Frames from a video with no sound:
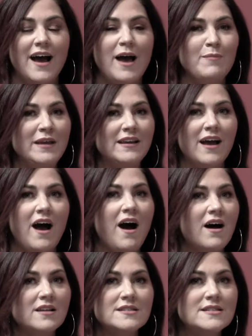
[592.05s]
I mean,
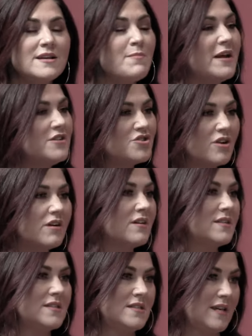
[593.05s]
honestly, on my
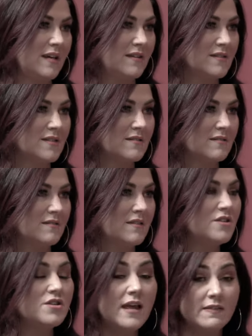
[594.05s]
darkest days,
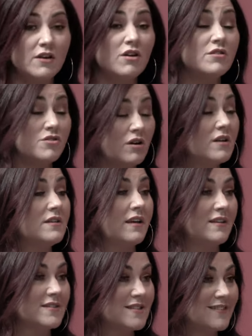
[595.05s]
the, and there are dark
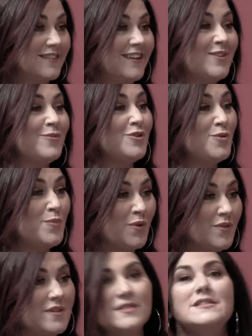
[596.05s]
days when you
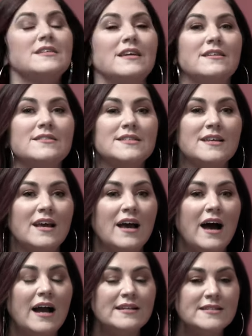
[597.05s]
build these things,
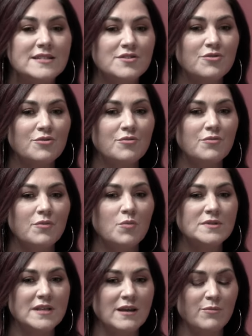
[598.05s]
I still
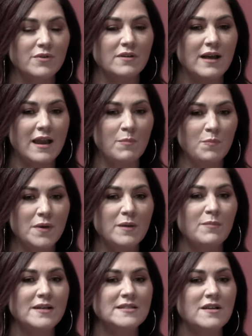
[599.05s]
was able to kind of
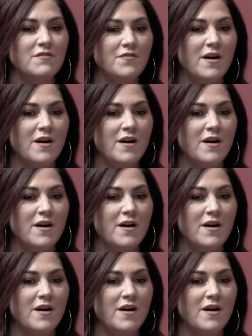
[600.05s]
pick myself